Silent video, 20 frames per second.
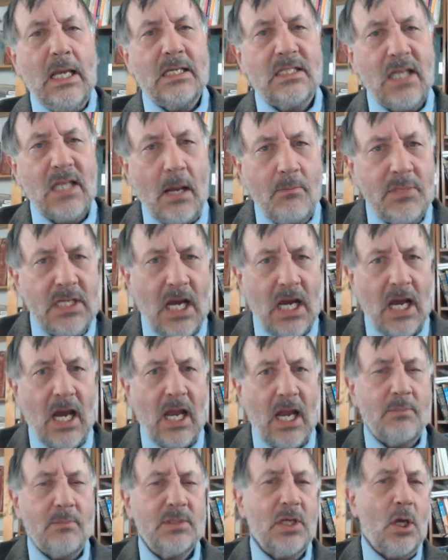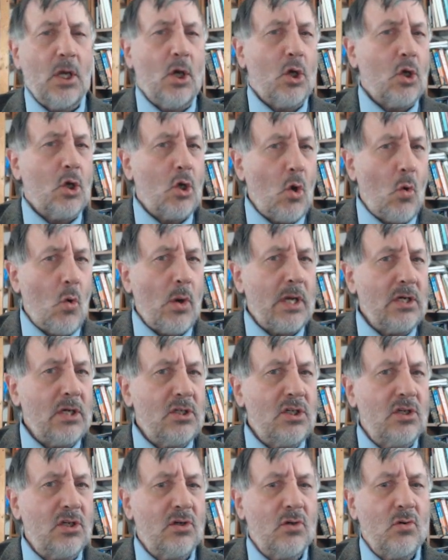Sometimes
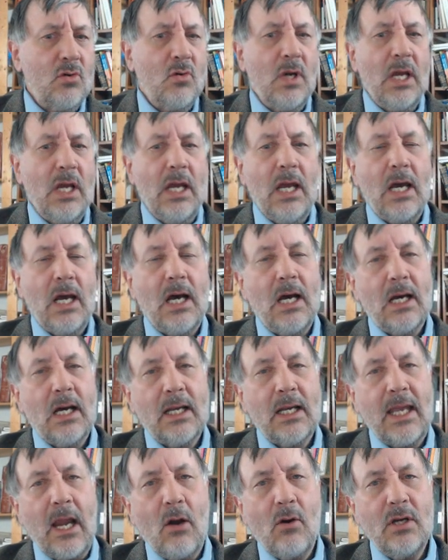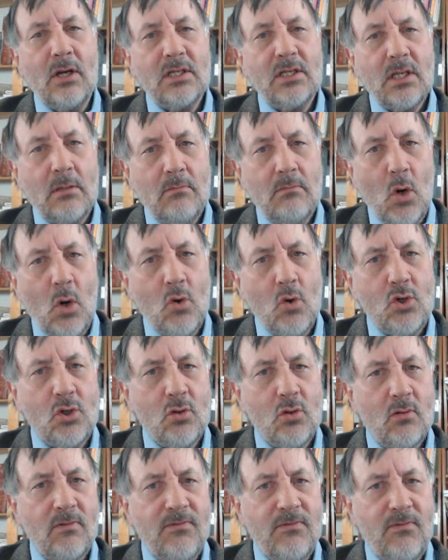going to carries
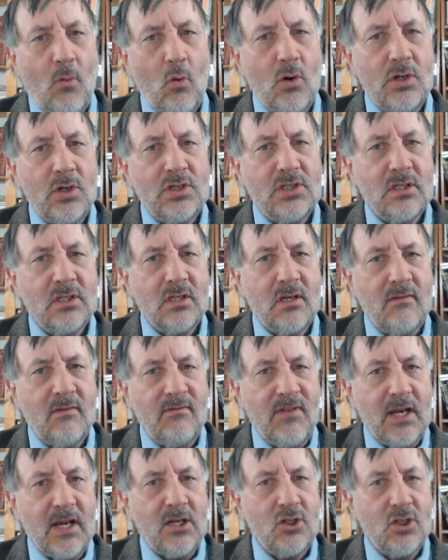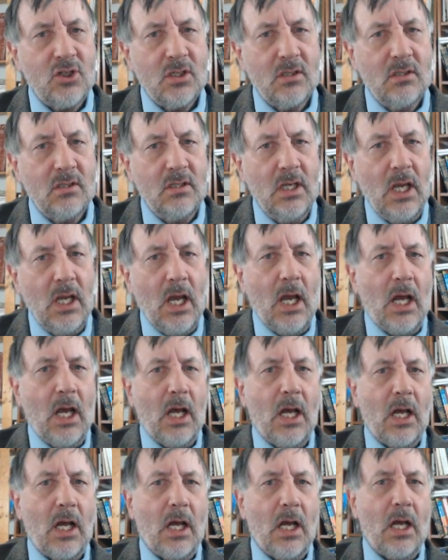emotional force and conviction
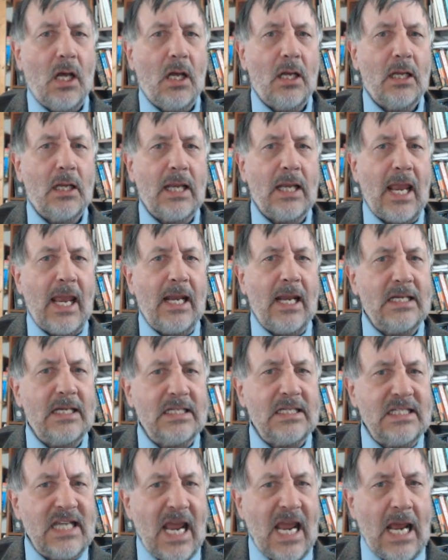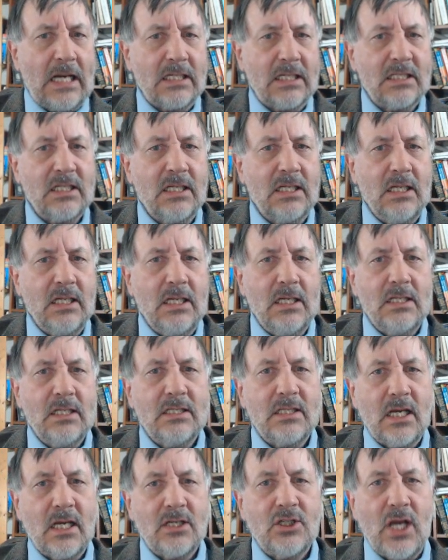and intent,
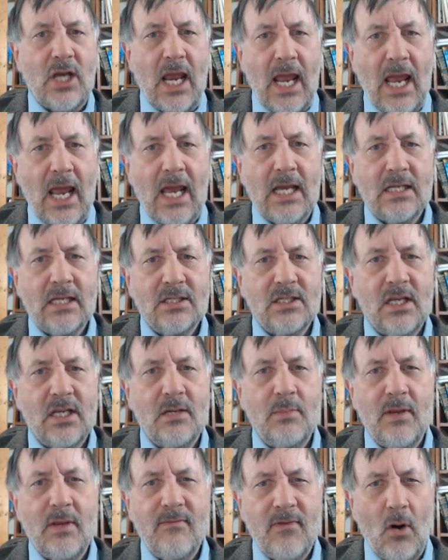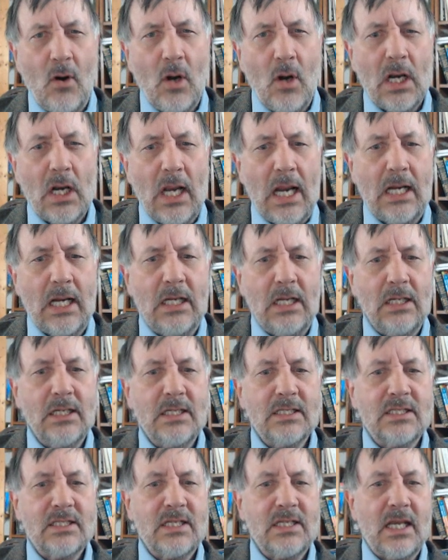such as it'd be very
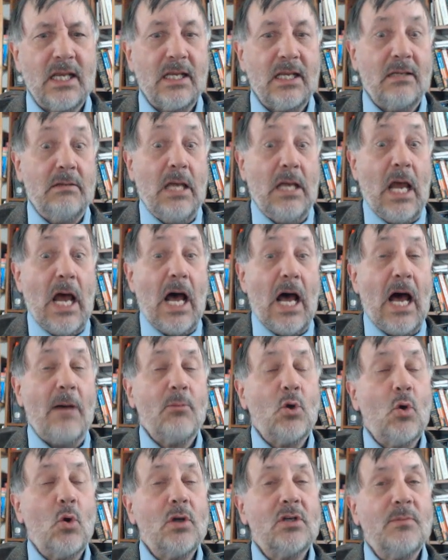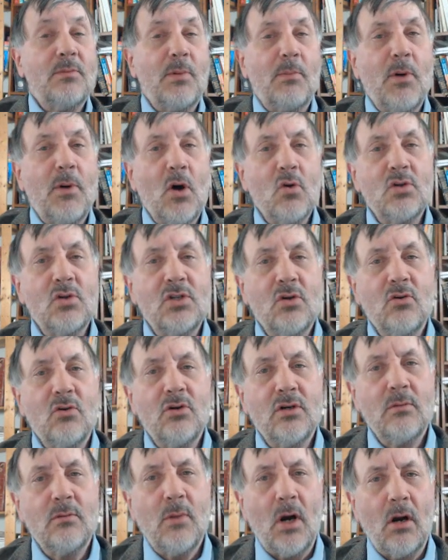likely to say, I'm going to propose to
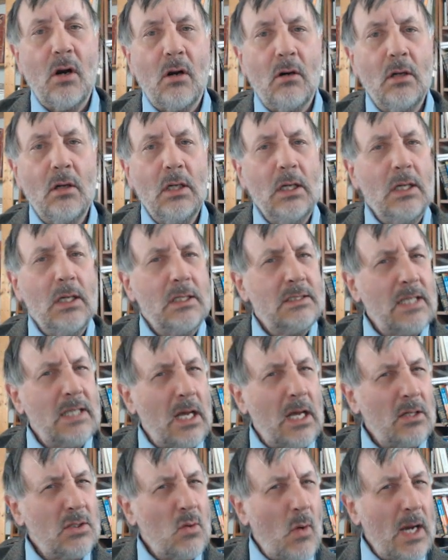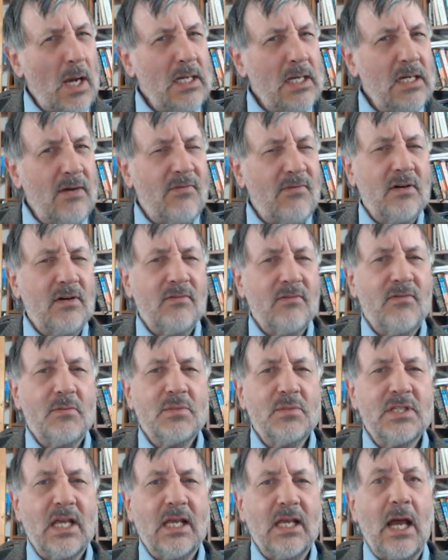her tomorrow. Sounds quite different
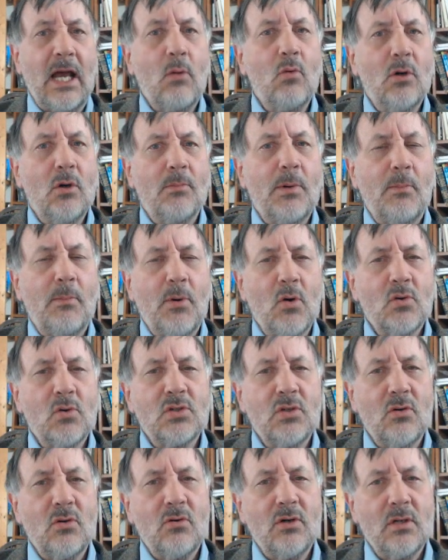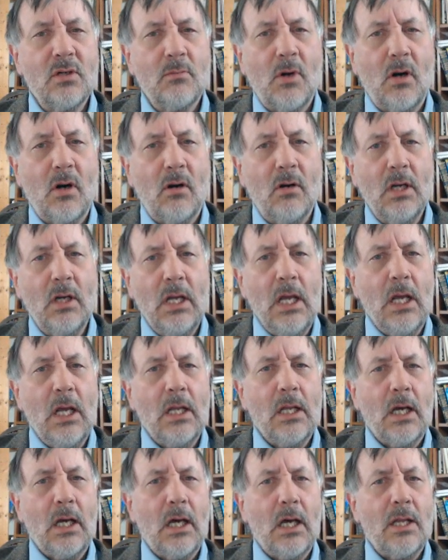from saying, I will propose to her tomorrow.
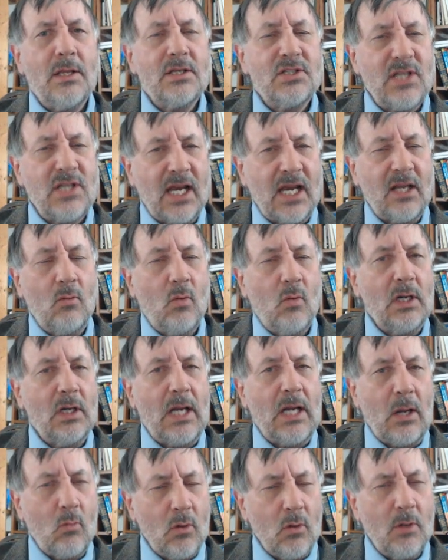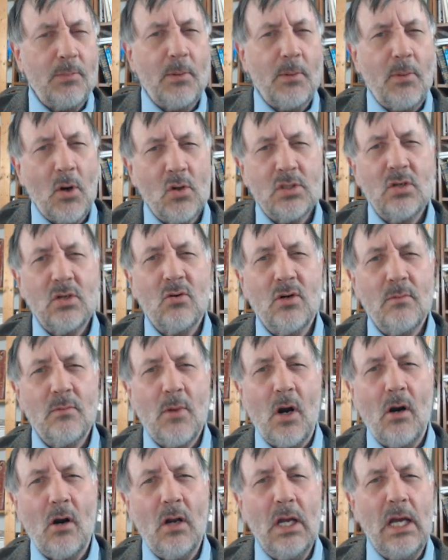The second one, I will propose to her
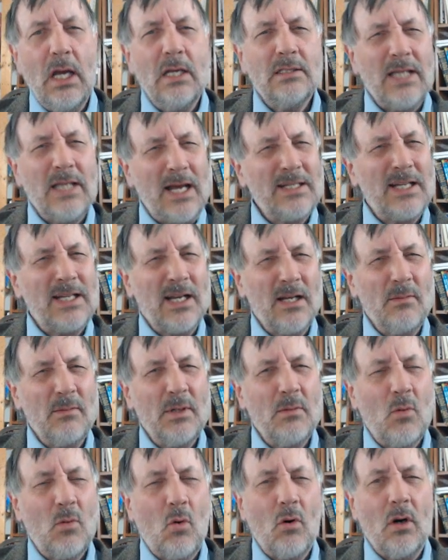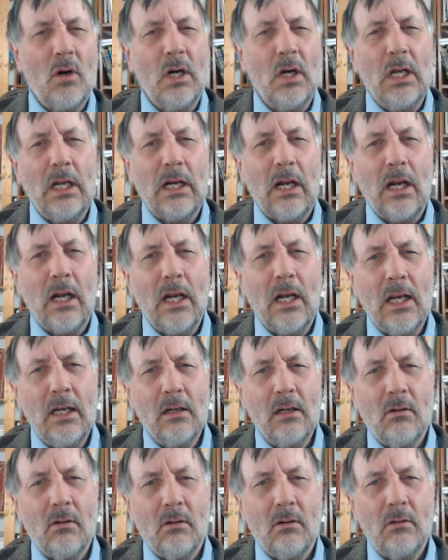tomorrow, sounds a little bit more
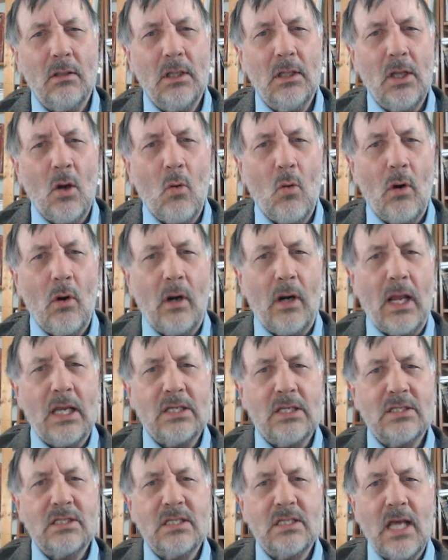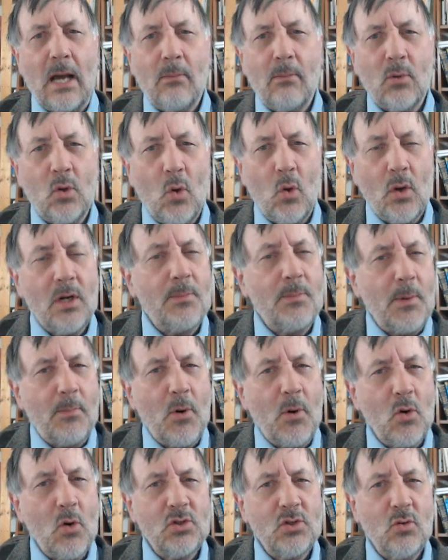clinical, whereas I'm going to
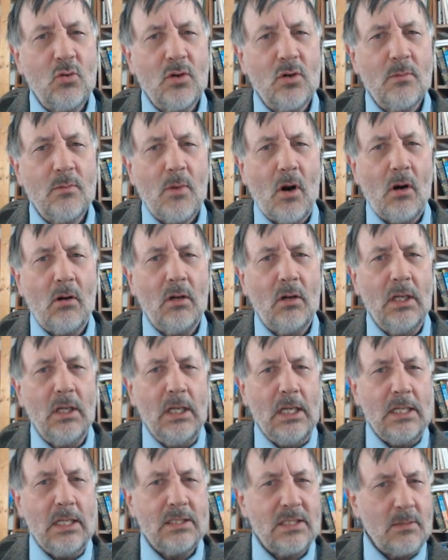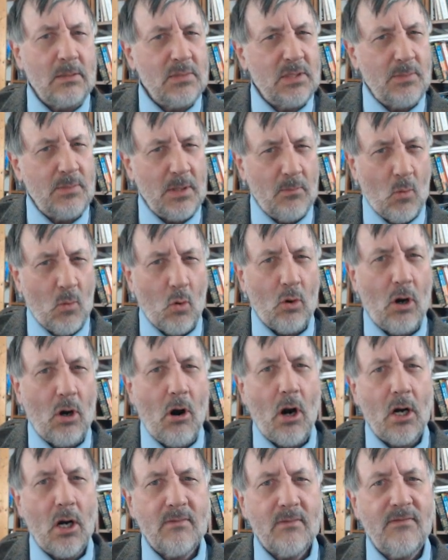propose to her tomorrow seems to be more
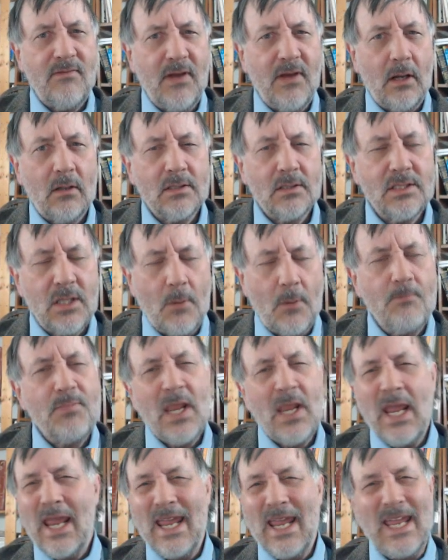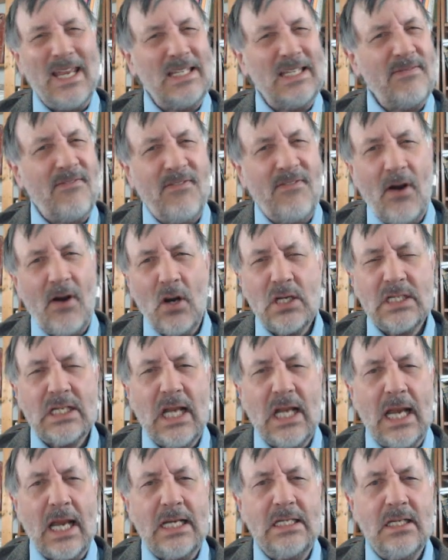heartfelt. So it's a very
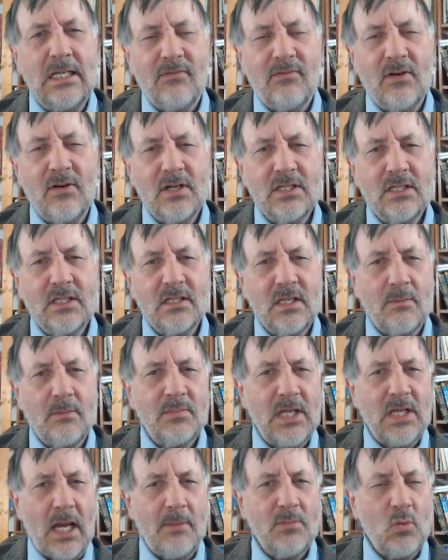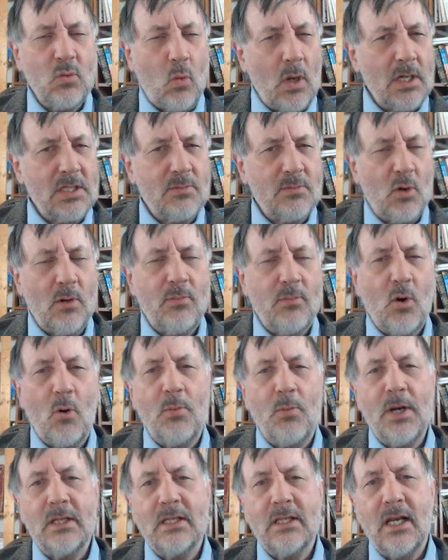slight difference, and sometimes one is more
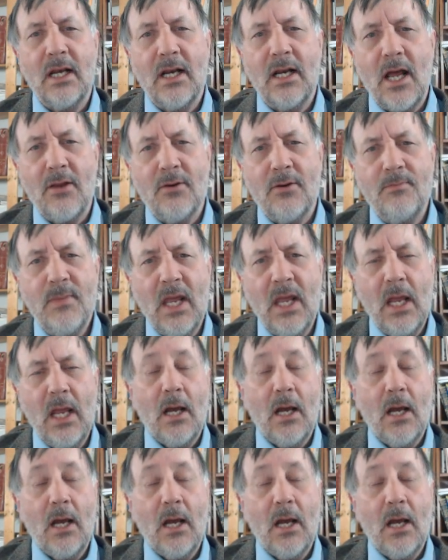appropriate than another.